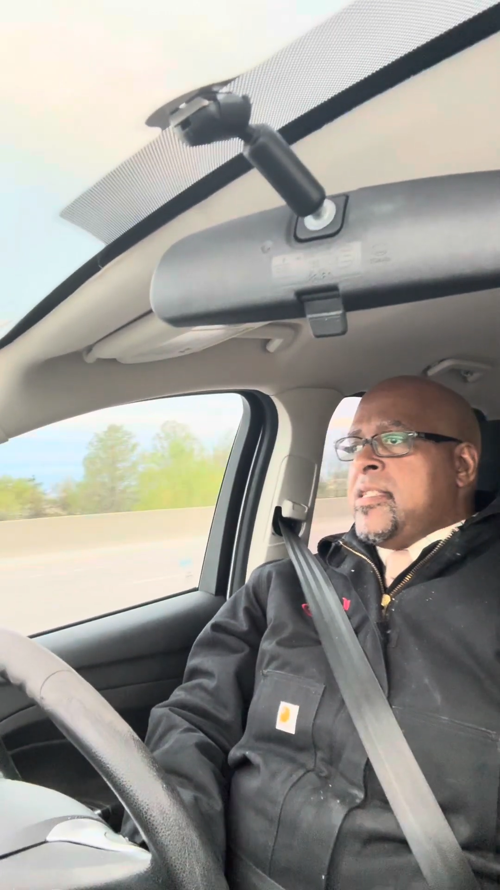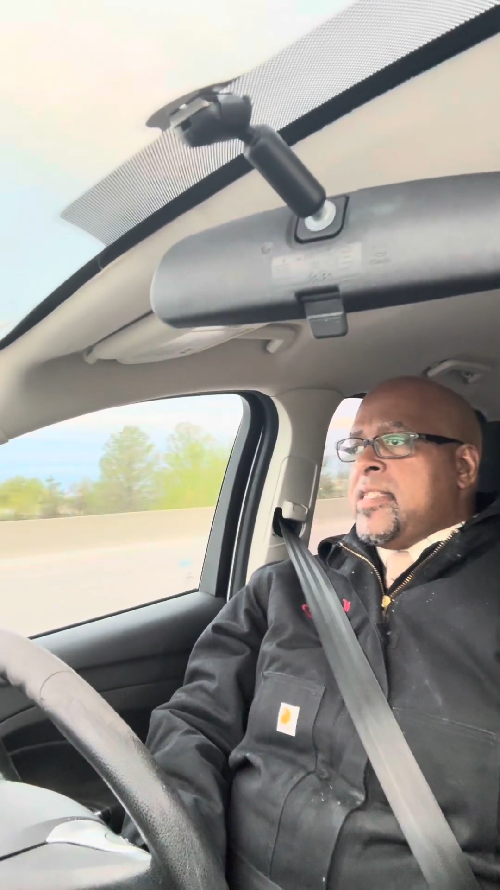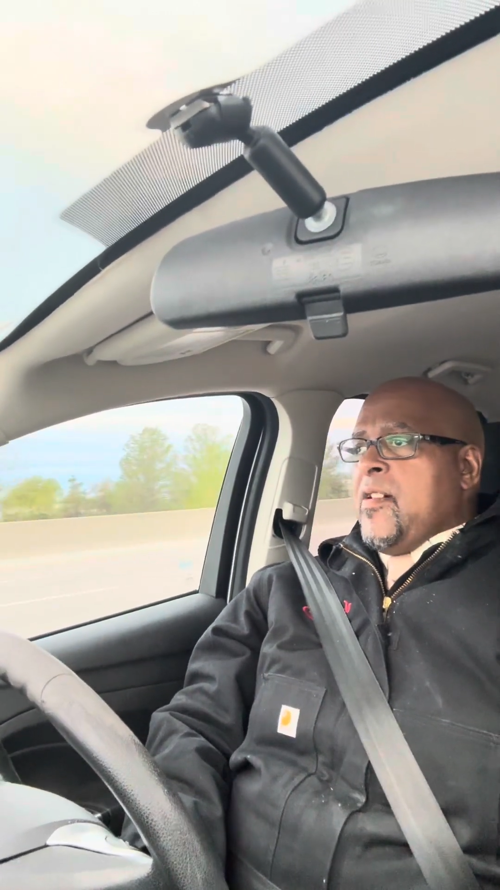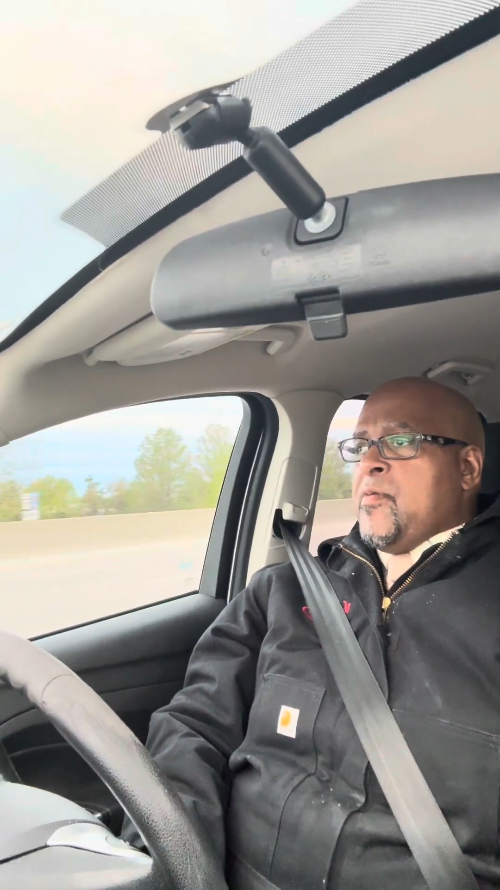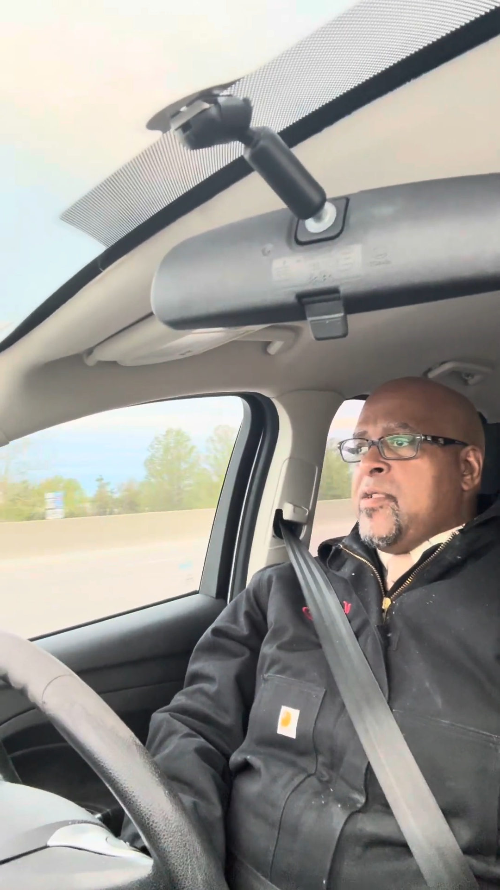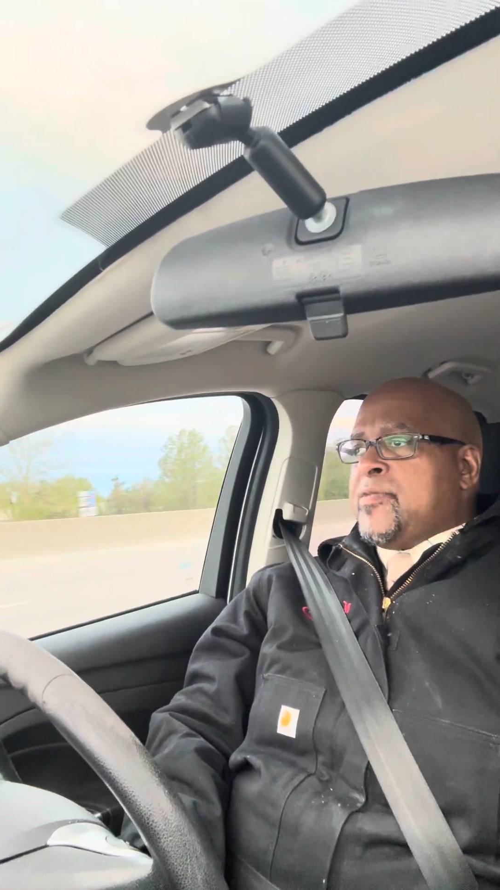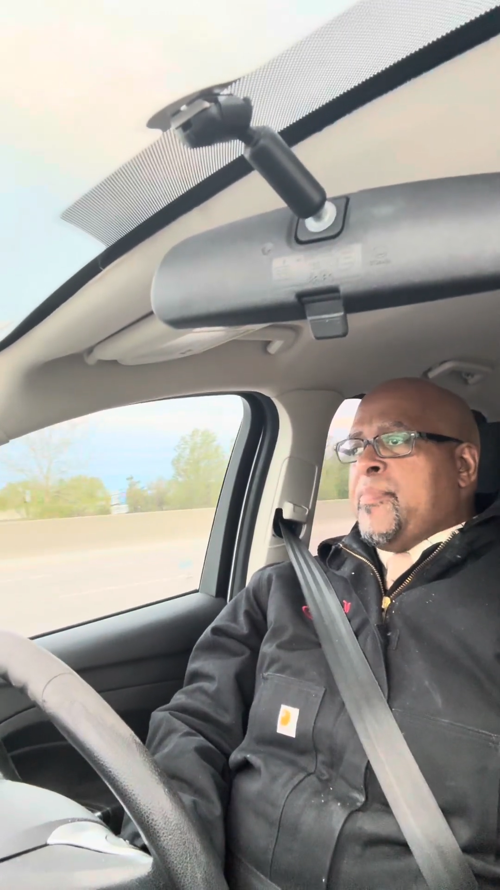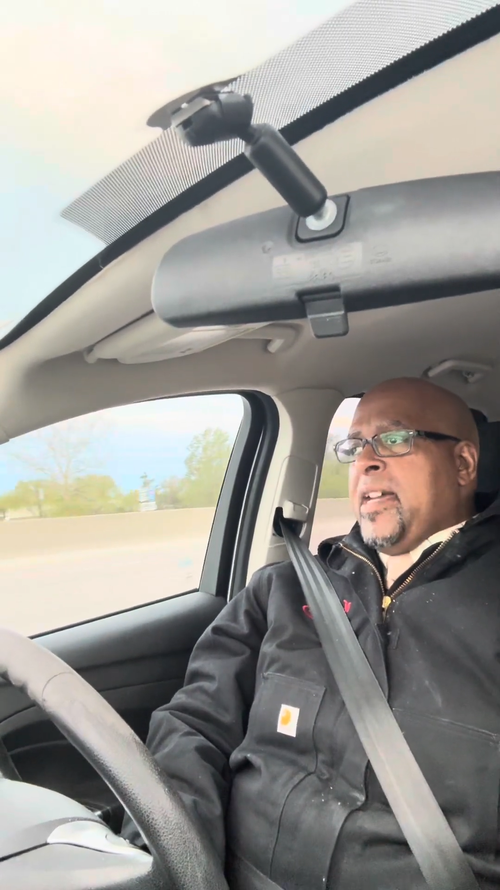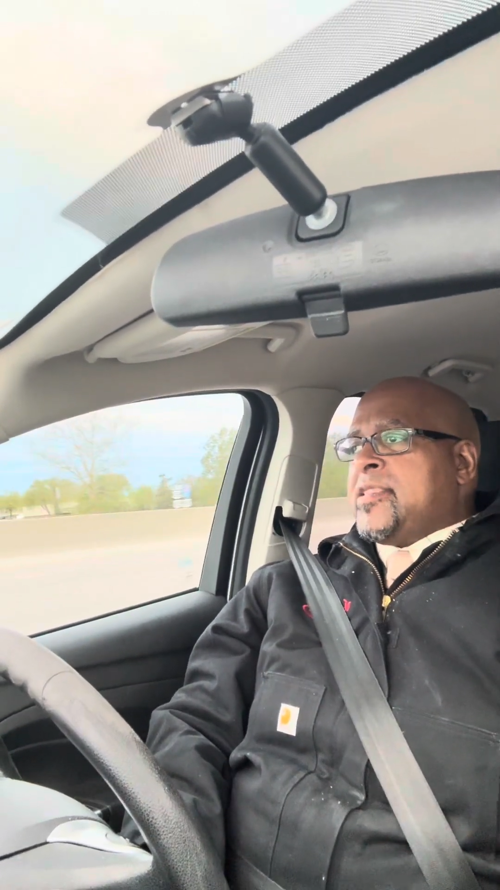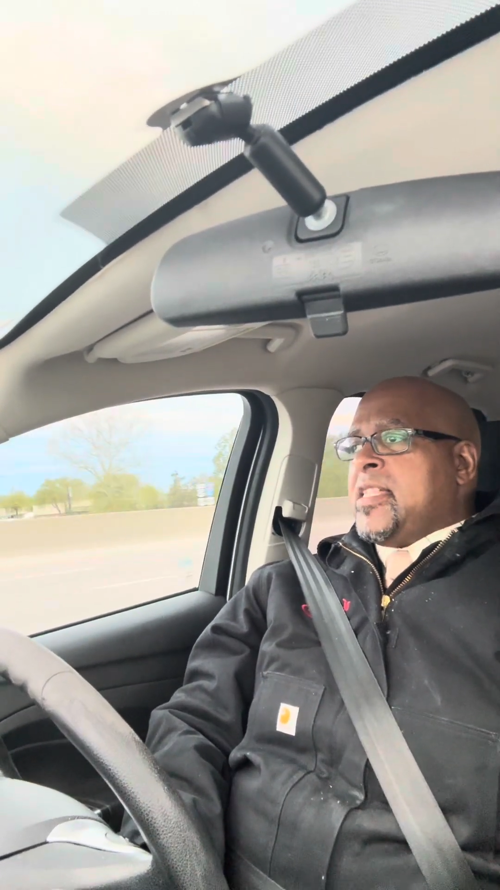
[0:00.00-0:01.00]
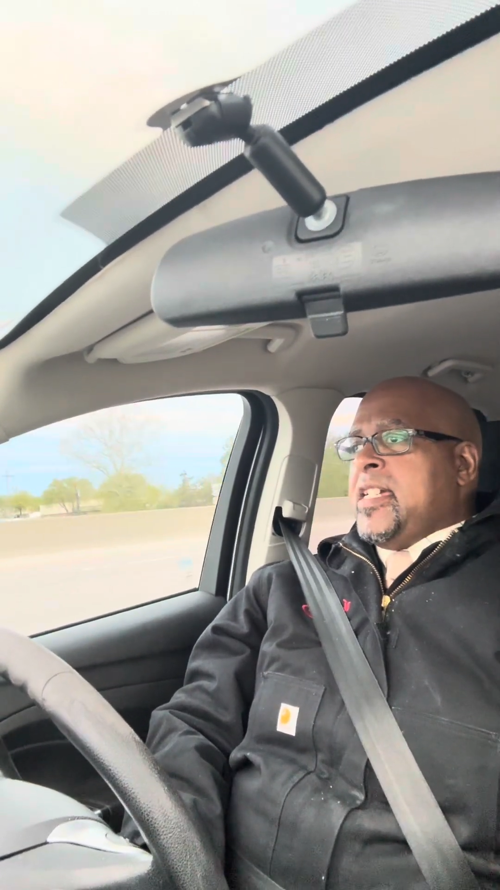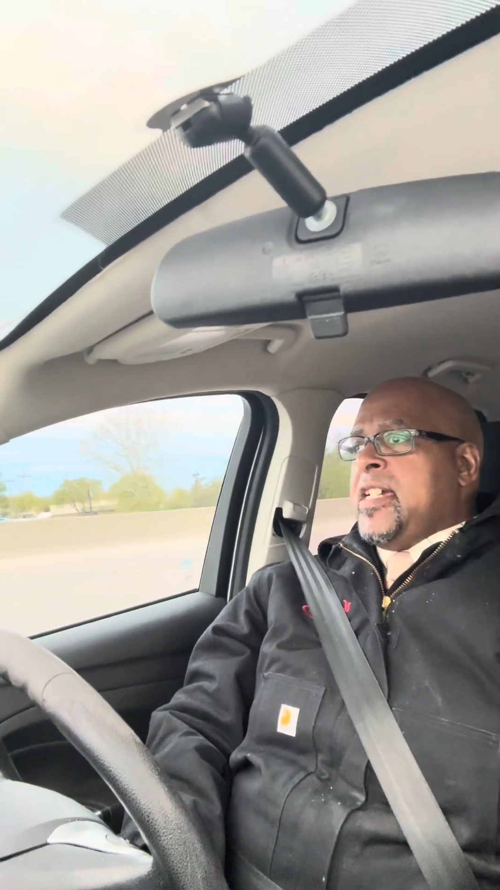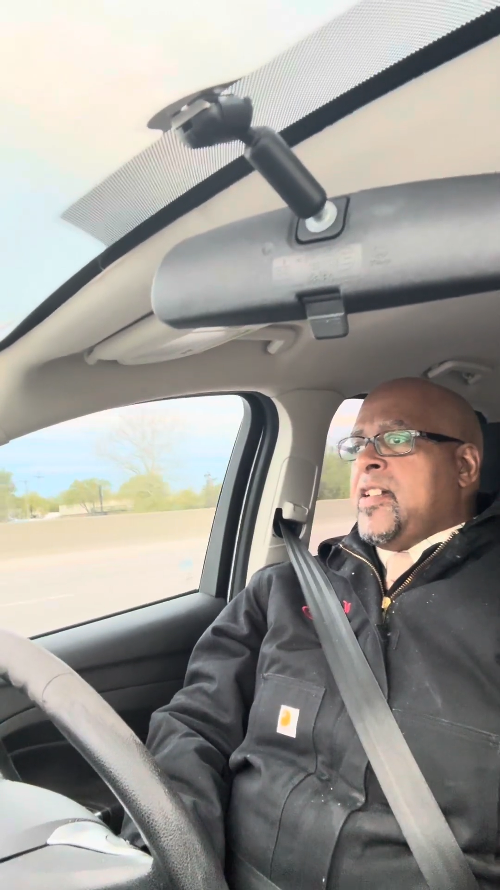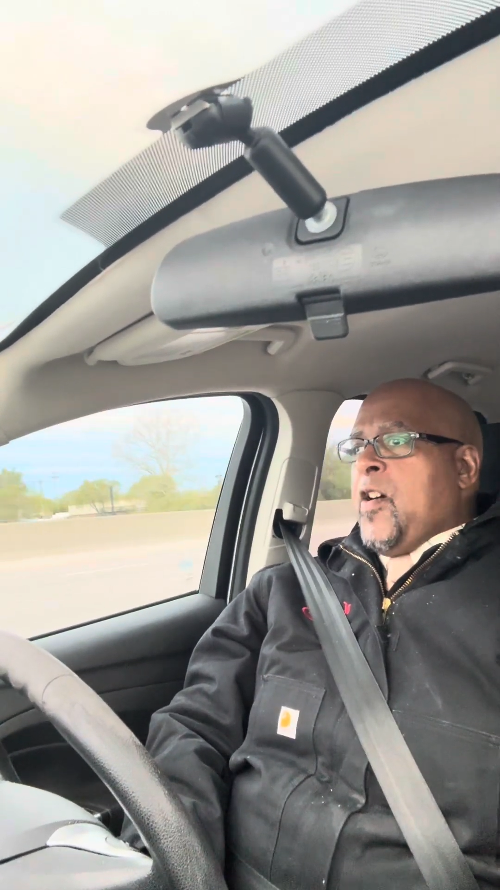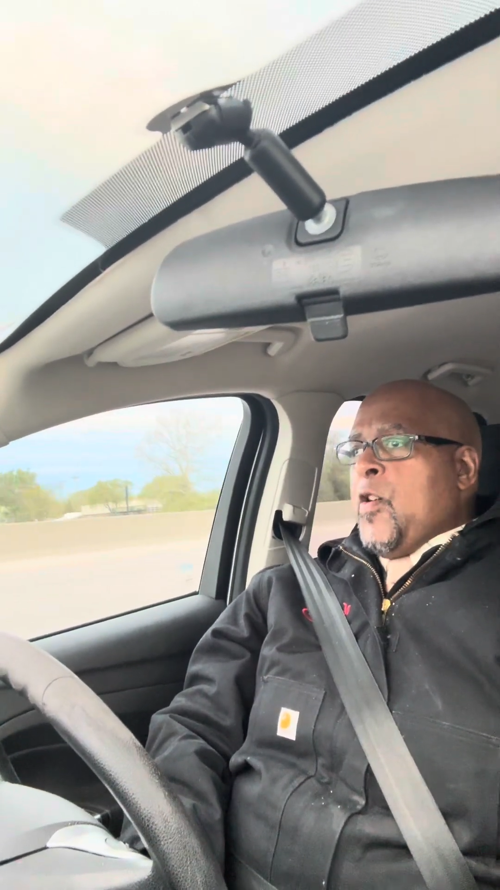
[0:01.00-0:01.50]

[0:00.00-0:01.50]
There was basically